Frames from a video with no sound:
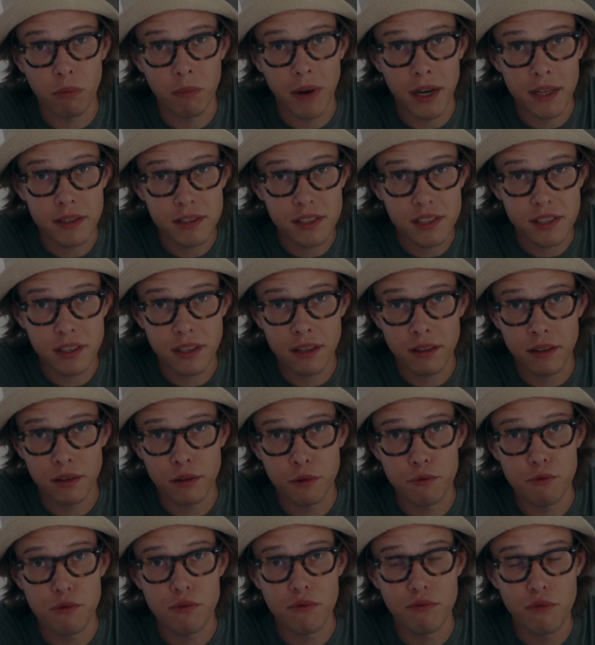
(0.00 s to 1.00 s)
mindset
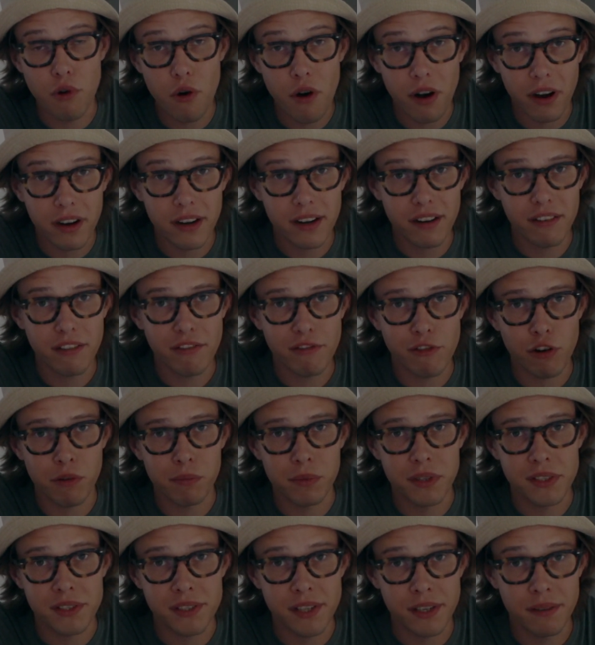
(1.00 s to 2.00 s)
to work from
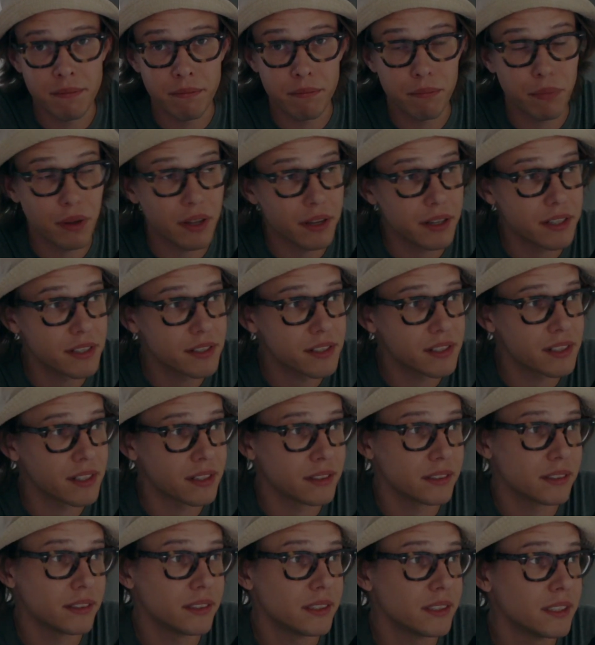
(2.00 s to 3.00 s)
the same place
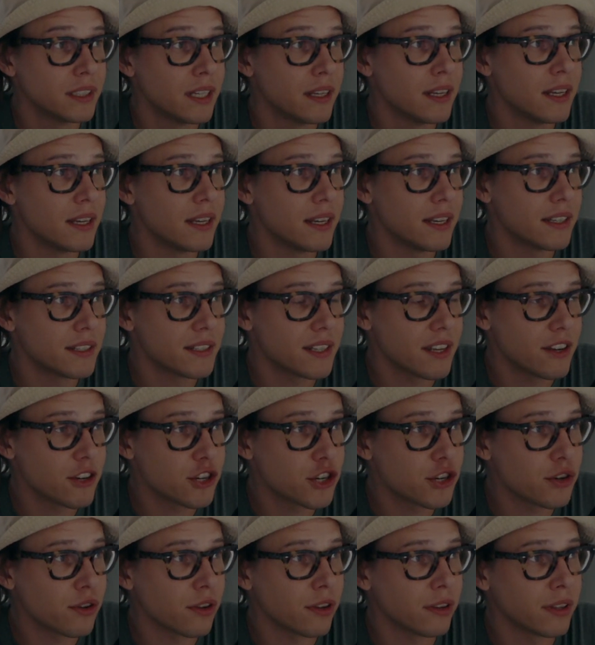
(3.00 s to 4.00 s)
and
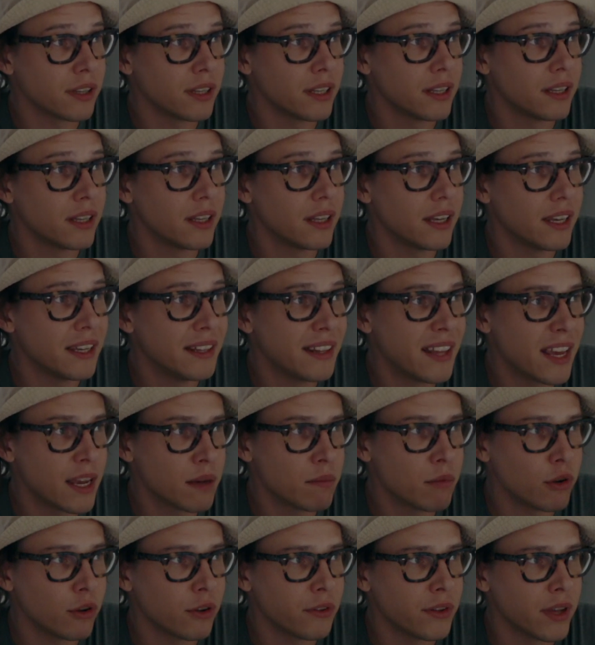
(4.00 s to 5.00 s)
essentially
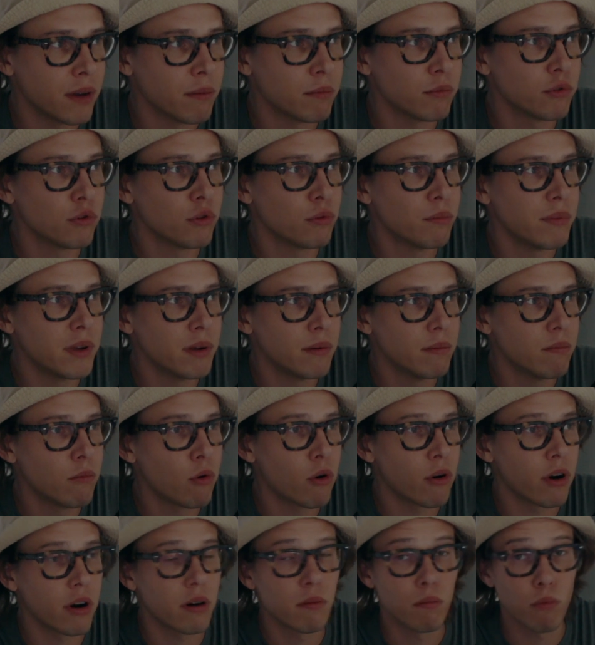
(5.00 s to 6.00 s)
enable them to be
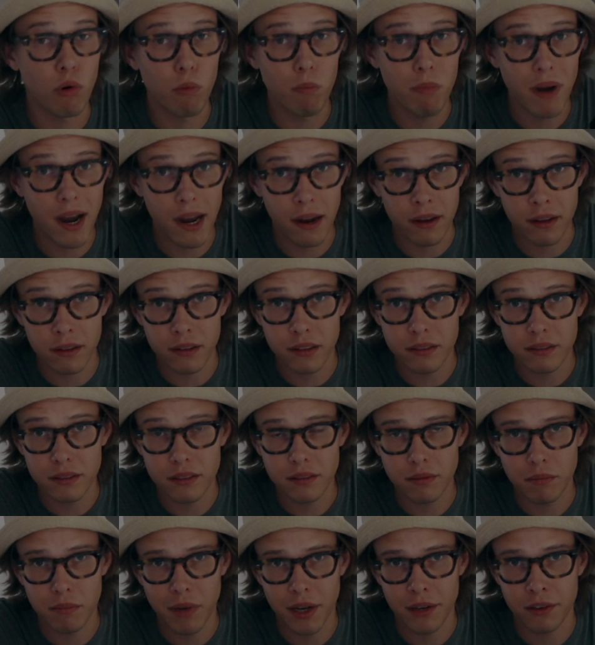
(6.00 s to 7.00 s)
more mobile
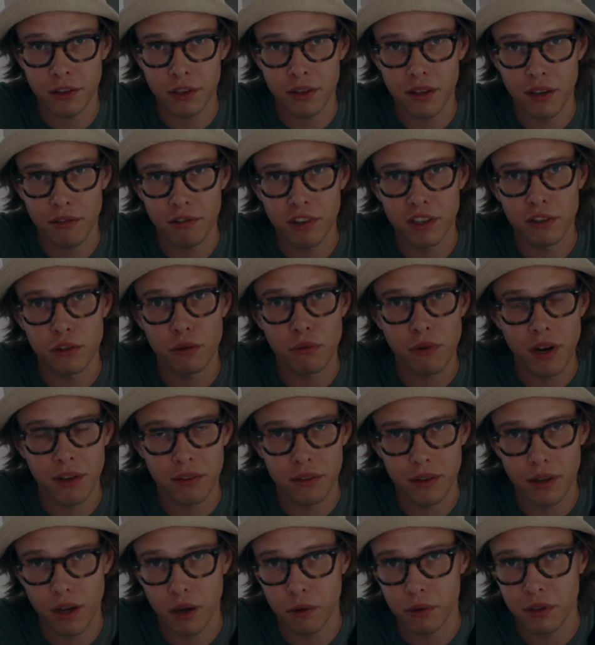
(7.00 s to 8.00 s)
by not having to
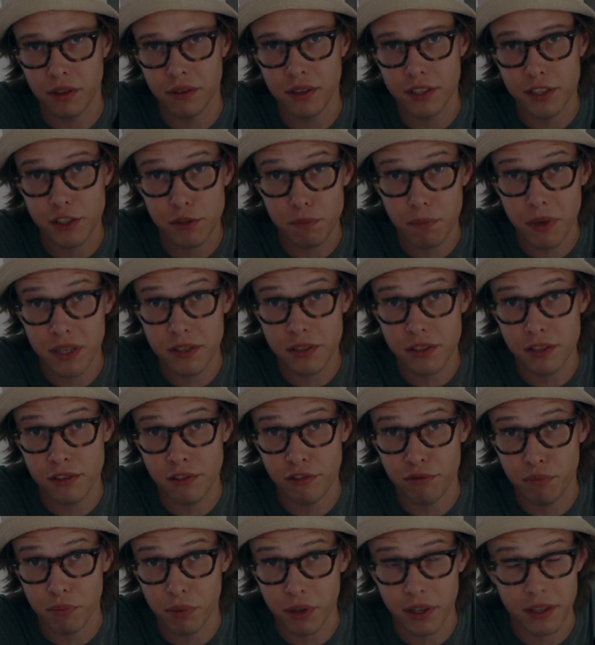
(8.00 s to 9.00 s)
rent out an
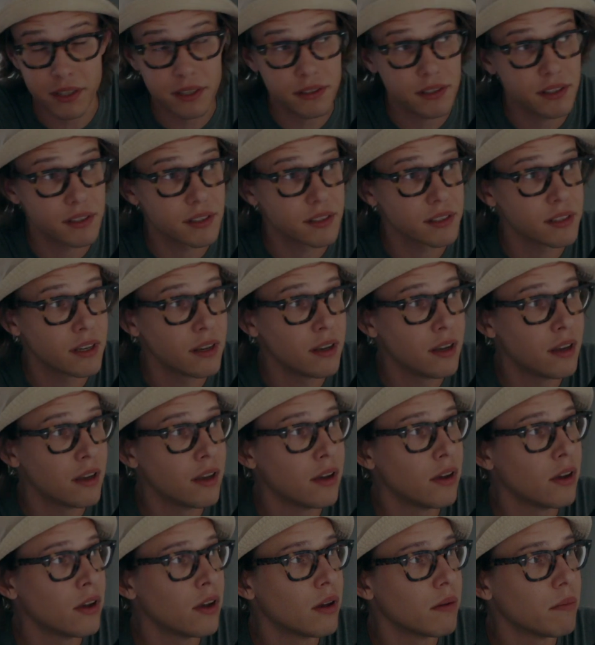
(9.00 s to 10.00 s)
expensive place,
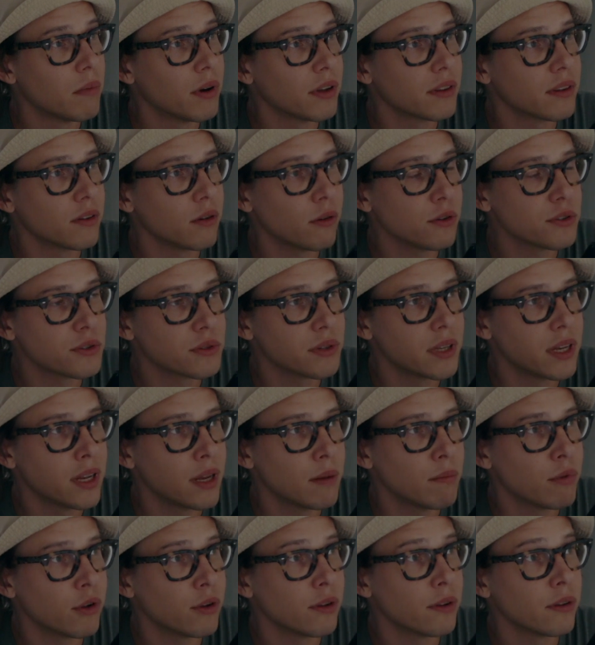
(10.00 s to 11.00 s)
but also
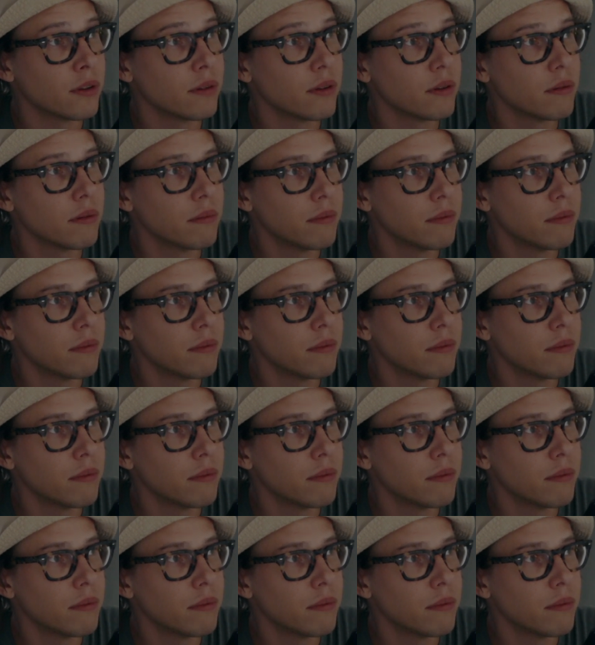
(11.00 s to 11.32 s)
enable